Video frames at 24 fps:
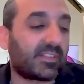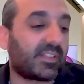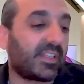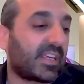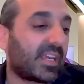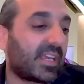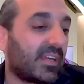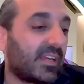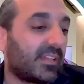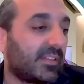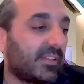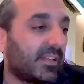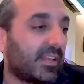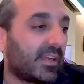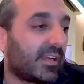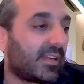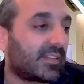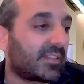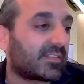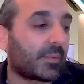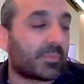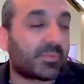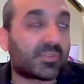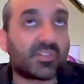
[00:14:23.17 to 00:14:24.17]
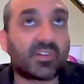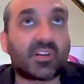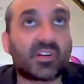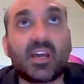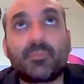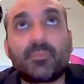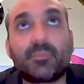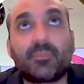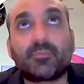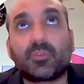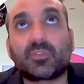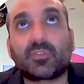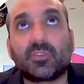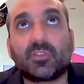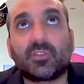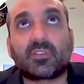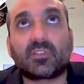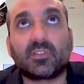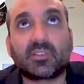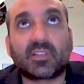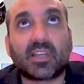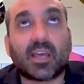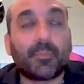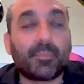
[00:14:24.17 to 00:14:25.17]
They can subscribe to
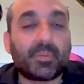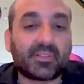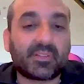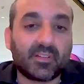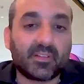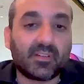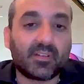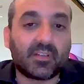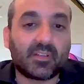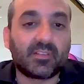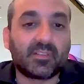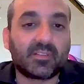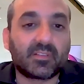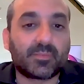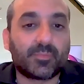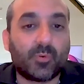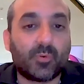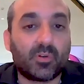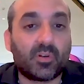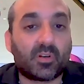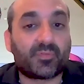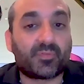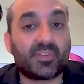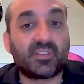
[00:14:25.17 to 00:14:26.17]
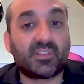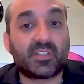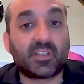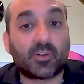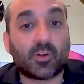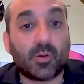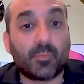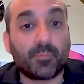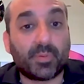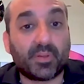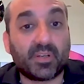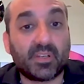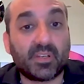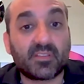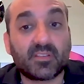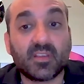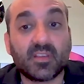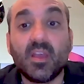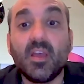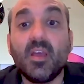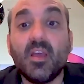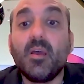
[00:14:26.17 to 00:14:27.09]
certain capital in smaller fintech companies.